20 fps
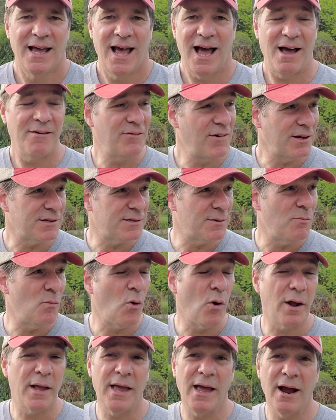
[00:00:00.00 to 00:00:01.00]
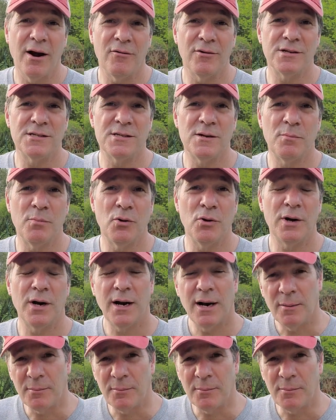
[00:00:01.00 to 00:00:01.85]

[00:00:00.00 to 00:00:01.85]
I've got some more carrots to put in.